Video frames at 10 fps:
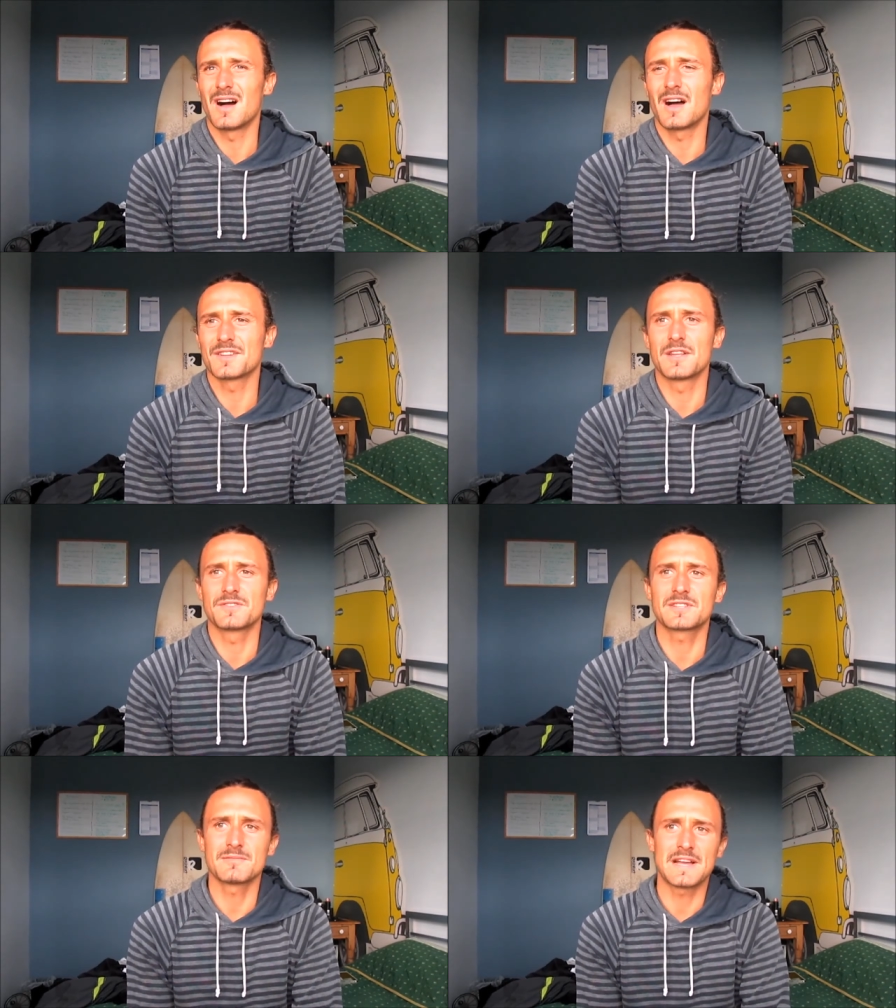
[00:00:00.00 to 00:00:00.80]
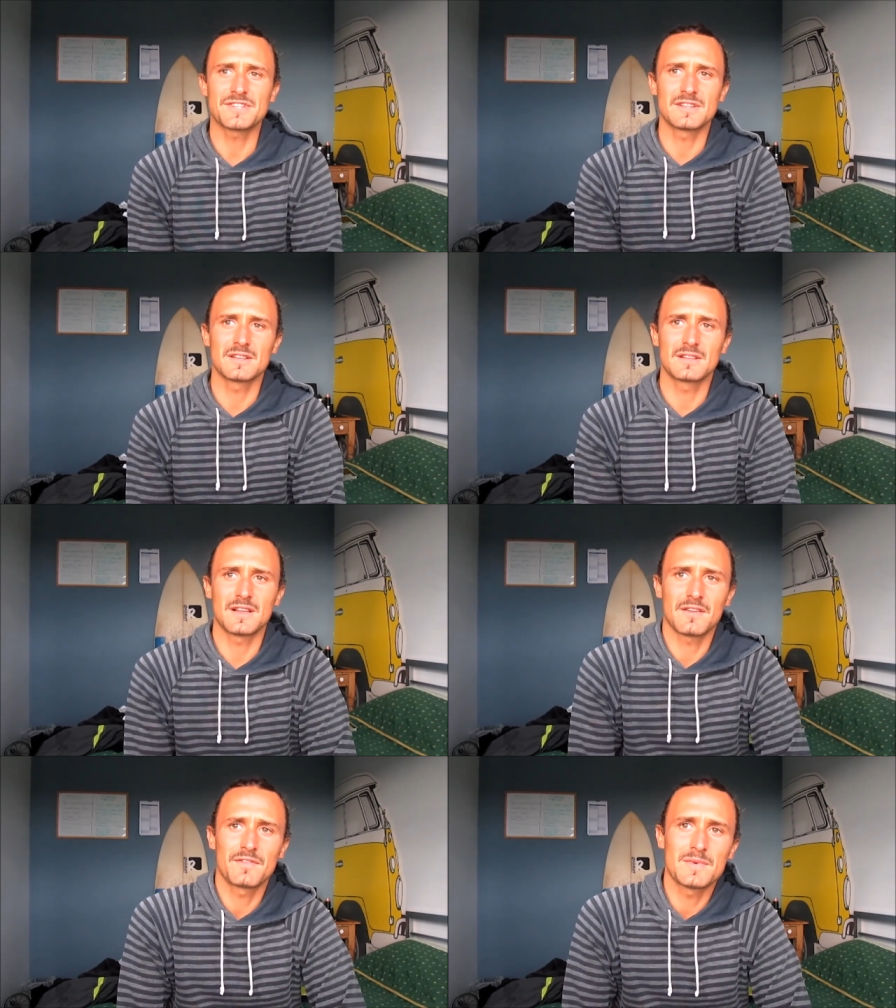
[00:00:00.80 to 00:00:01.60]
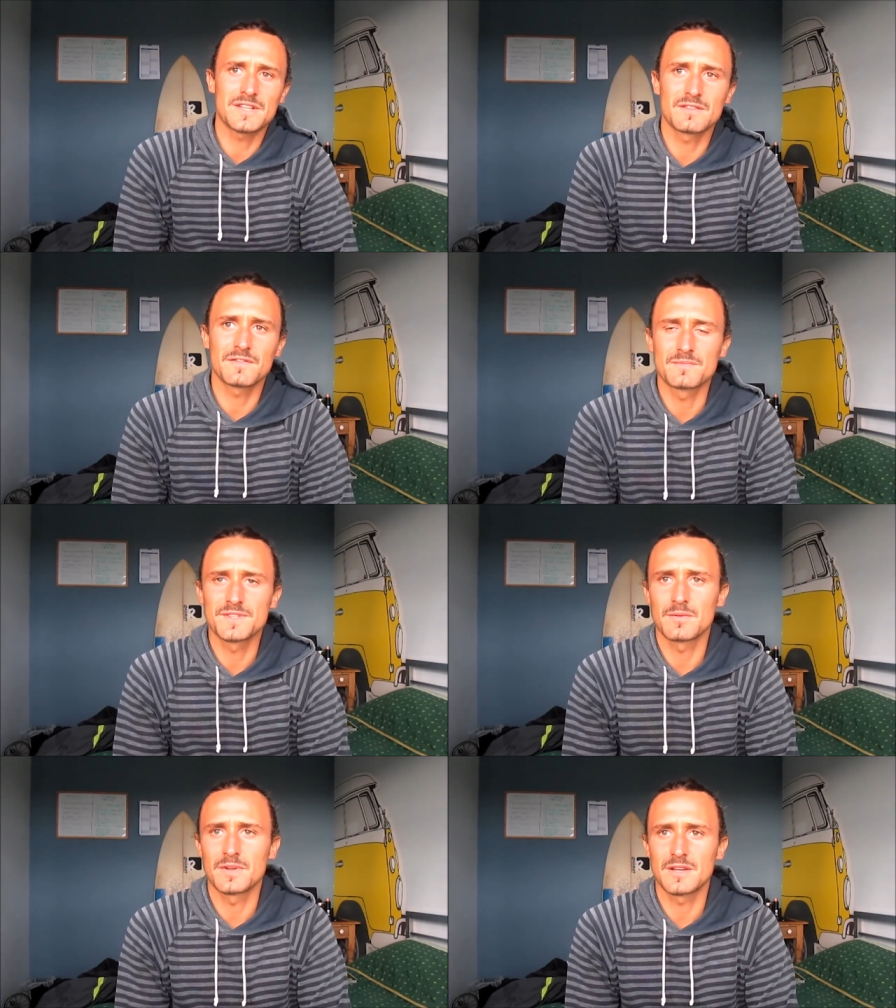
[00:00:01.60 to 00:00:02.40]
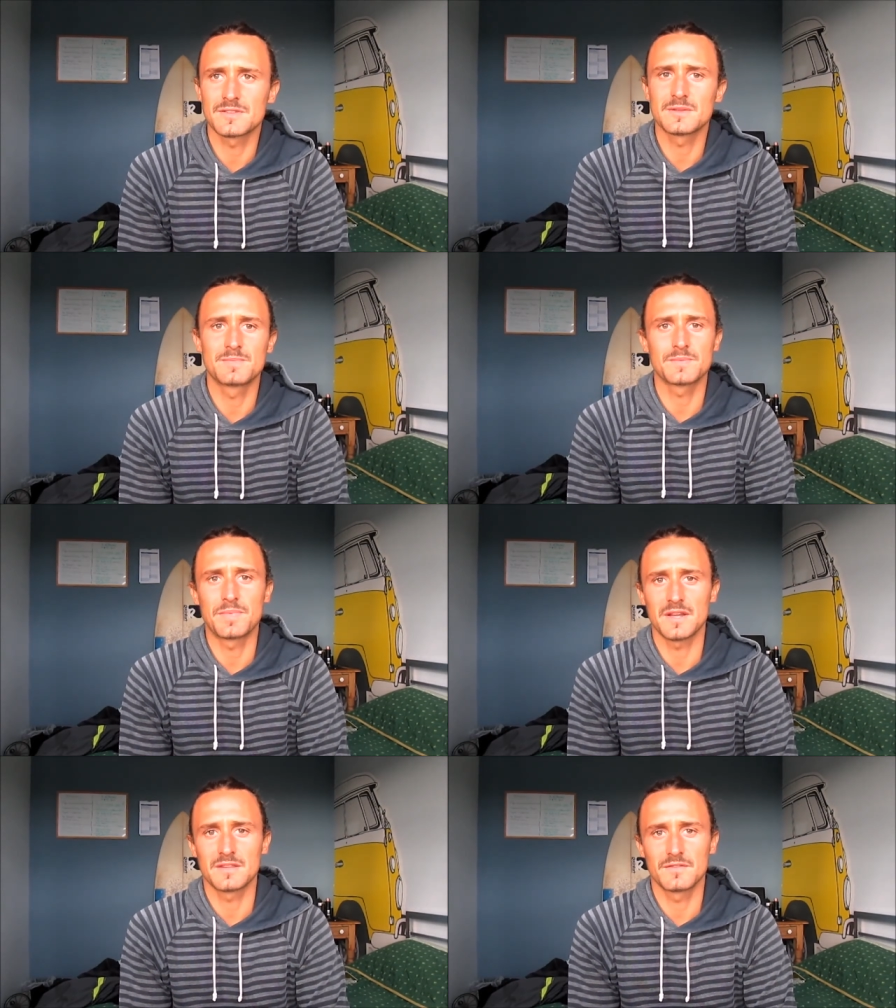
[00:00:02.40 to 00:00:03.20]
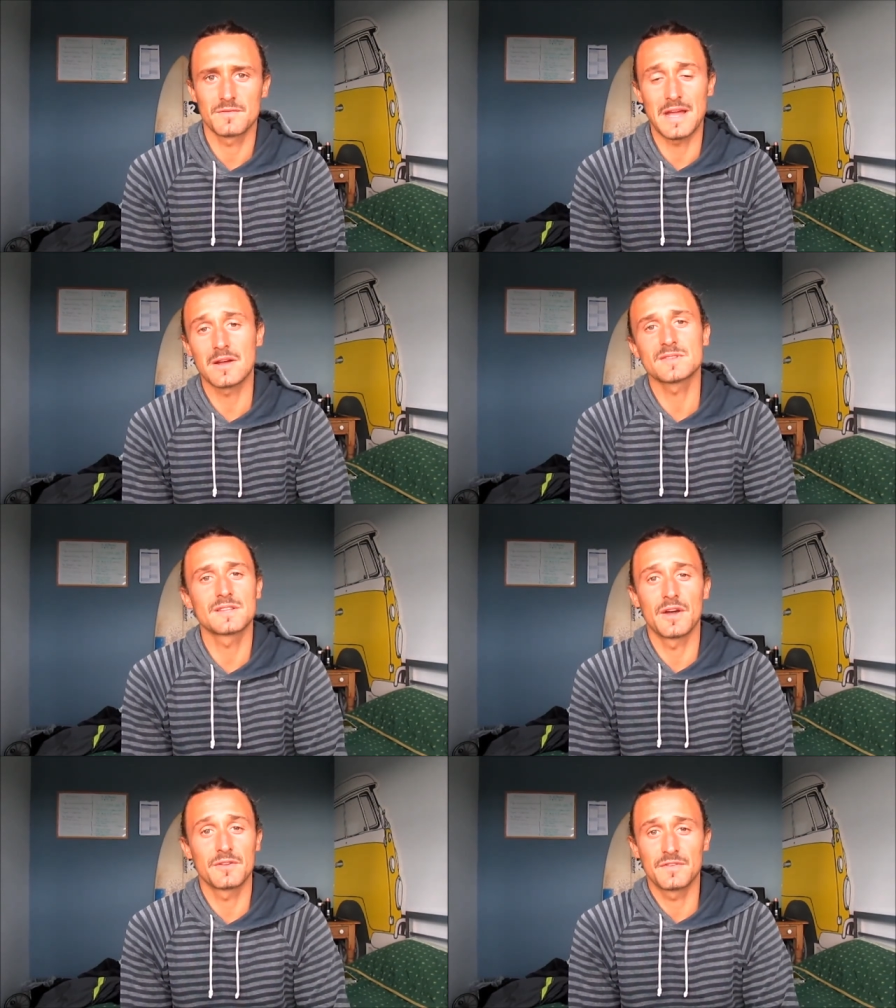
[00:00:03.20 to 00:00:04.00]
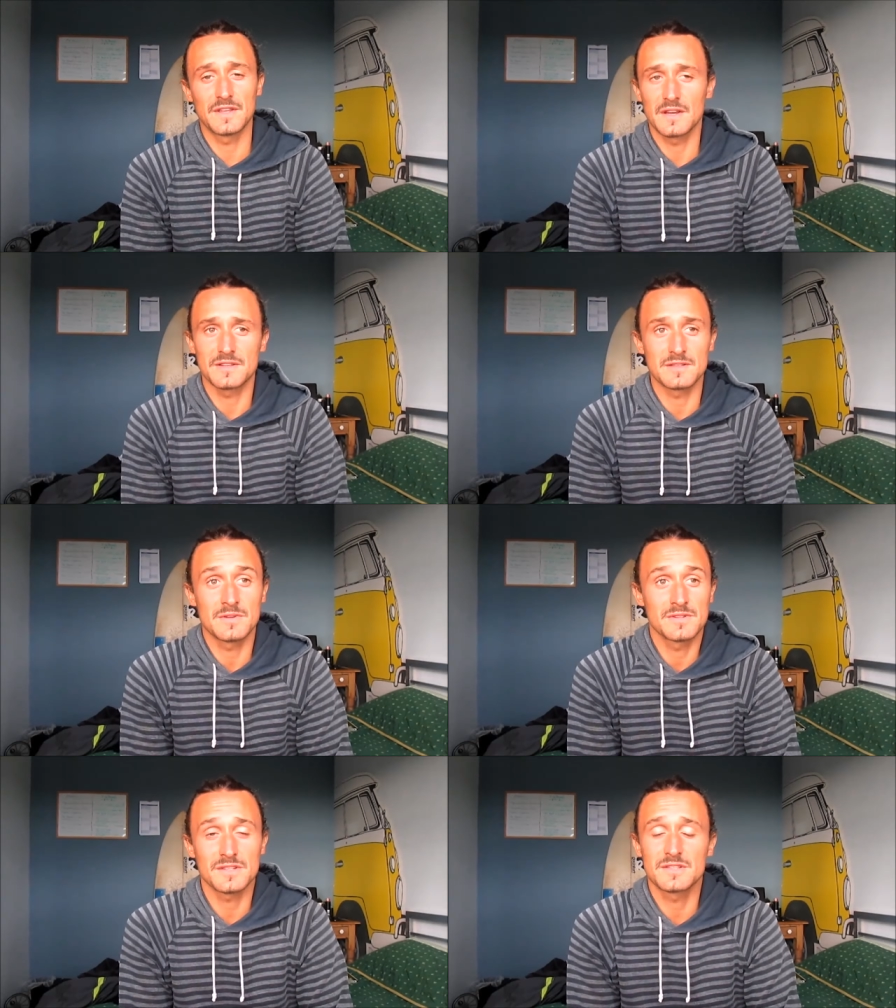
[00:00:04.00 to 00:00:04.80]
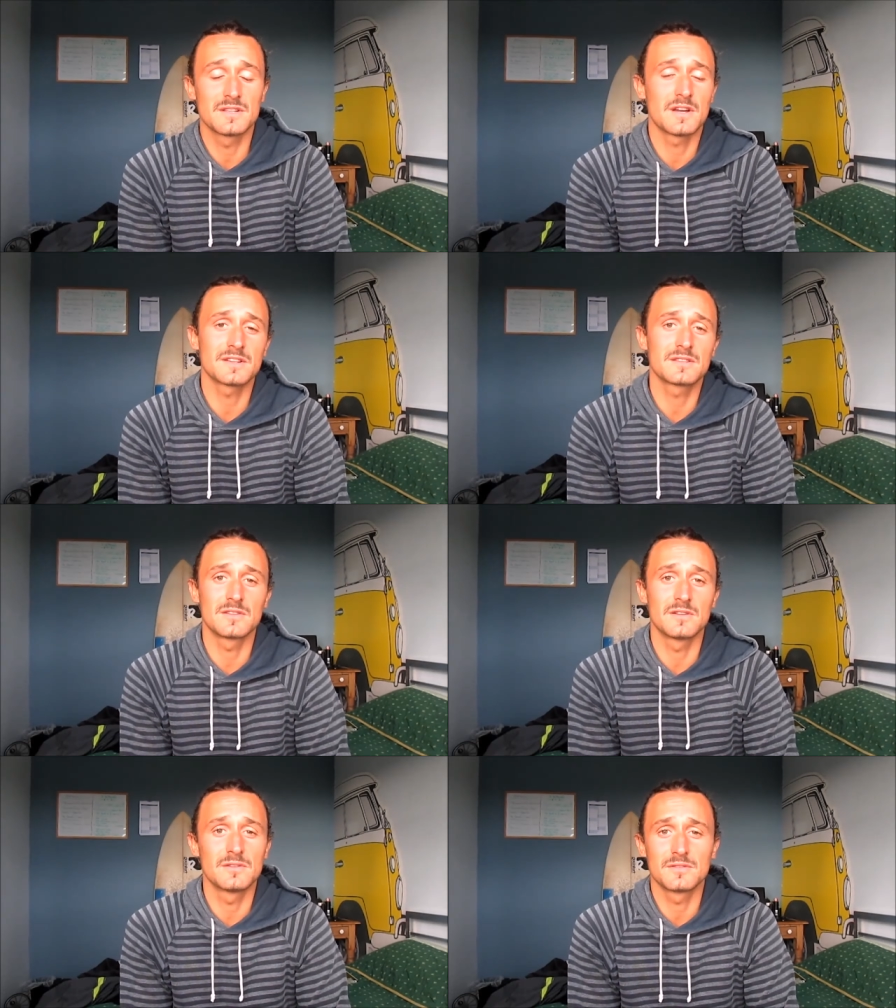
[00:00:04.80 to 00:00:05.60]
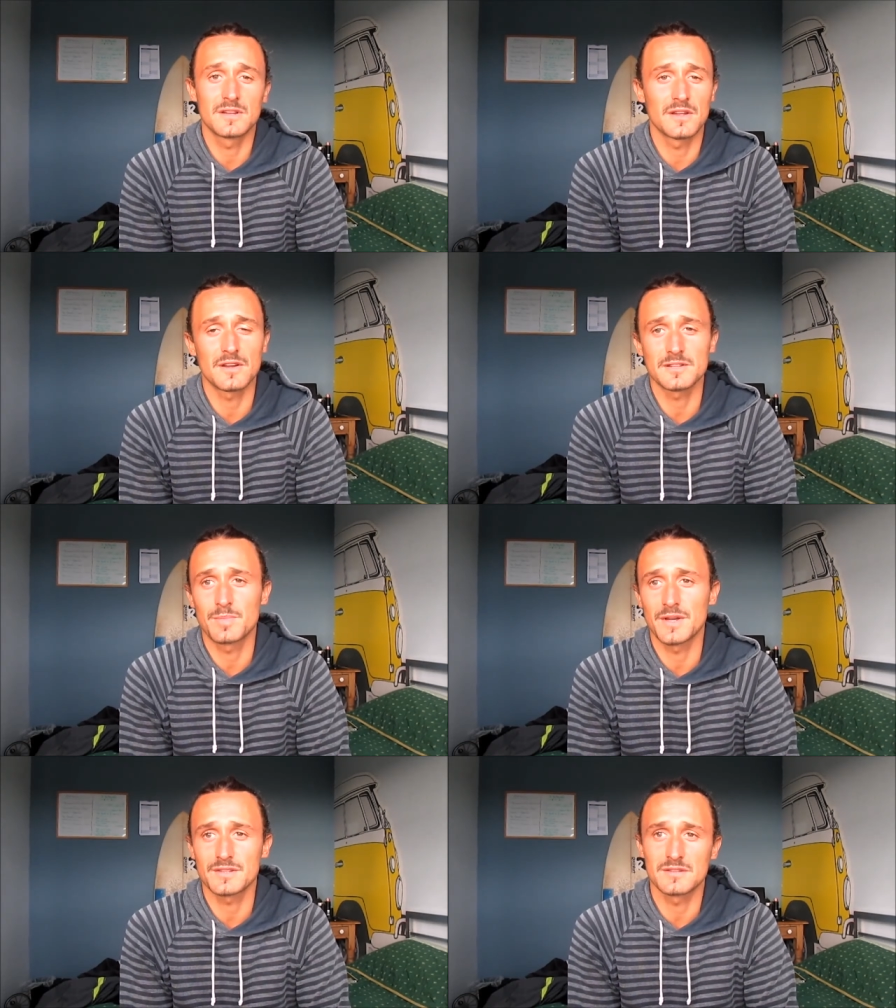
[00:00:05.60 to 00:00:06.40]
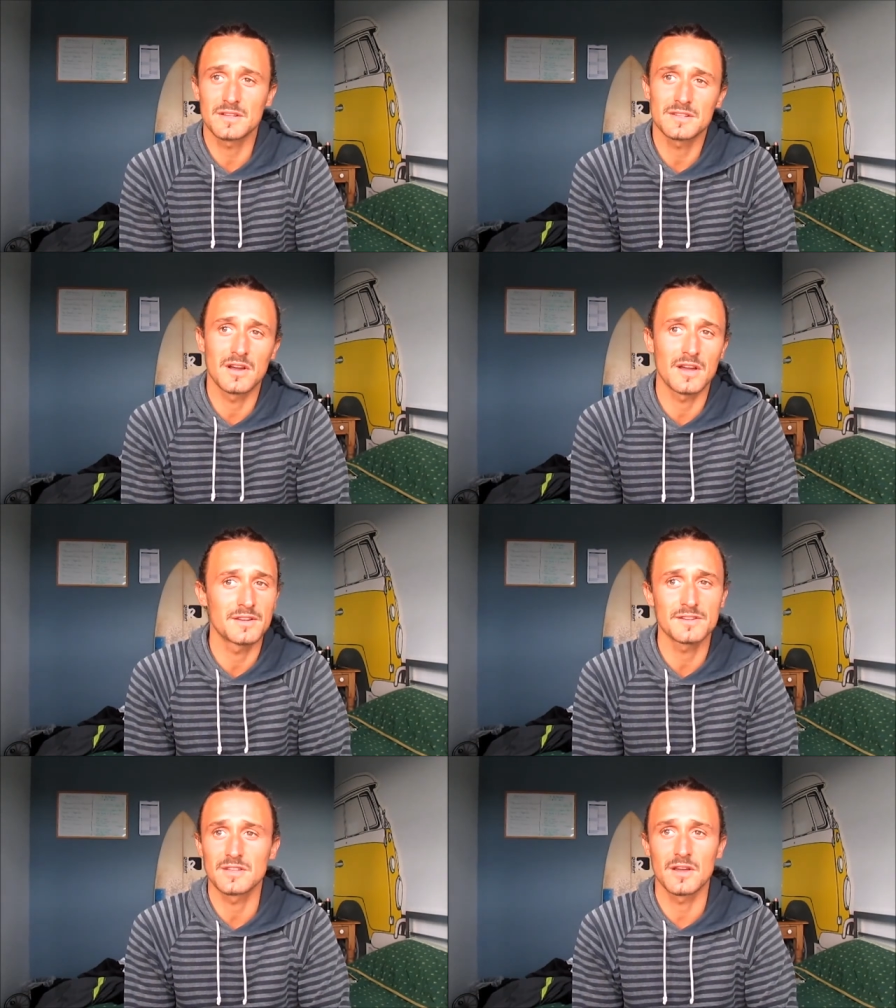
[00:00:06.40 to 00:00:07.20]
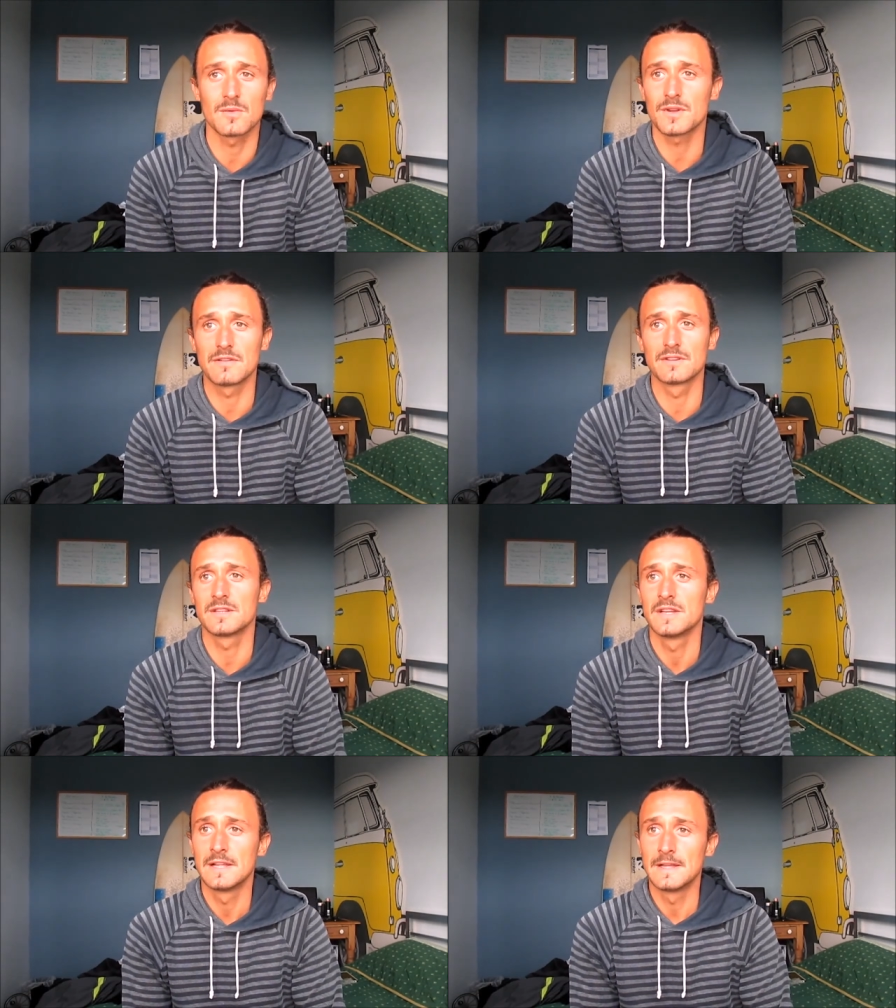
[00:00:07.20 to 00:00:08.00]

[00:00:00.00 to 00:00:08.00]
I don't know, just imagine it, like if you imagine it from someone else's perspective, from outside of veganism, who's just a nice dude, you know, nice person, nice guy, nice girl, whatever,